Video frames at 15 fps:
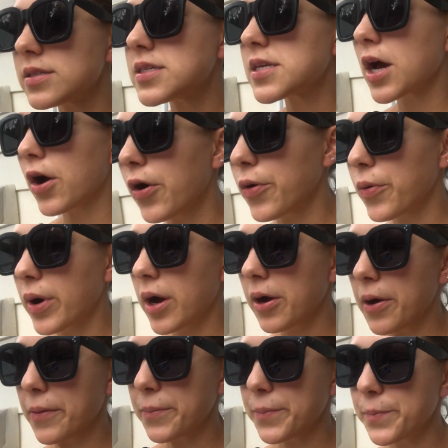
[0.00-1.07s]
so
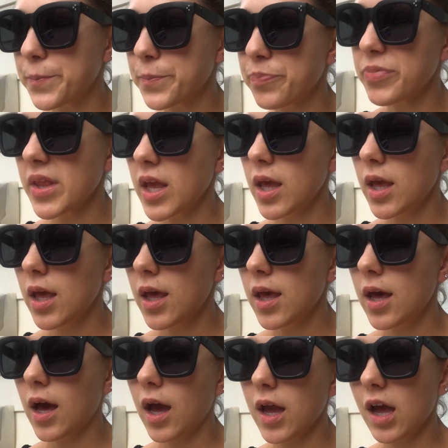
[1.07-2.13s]

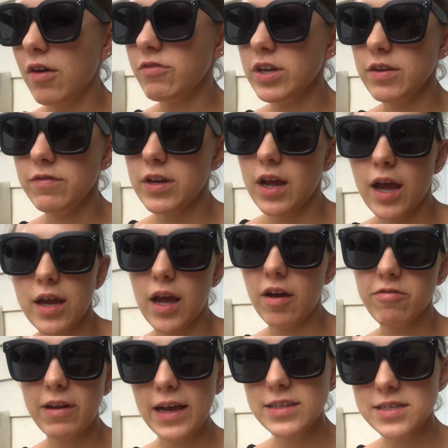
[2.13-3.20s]

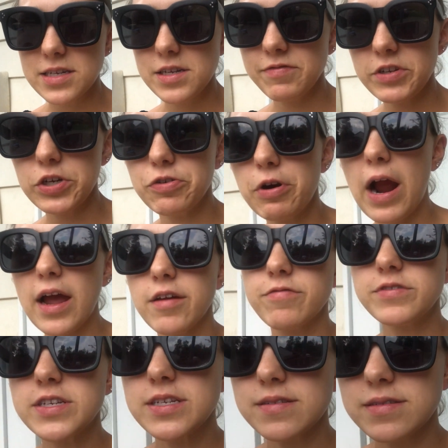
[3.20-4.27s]
AF hasn't even
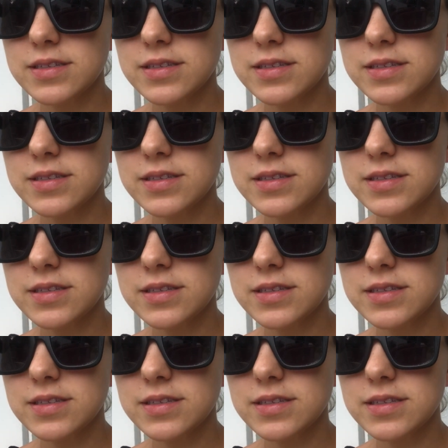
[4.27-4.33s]
arrived.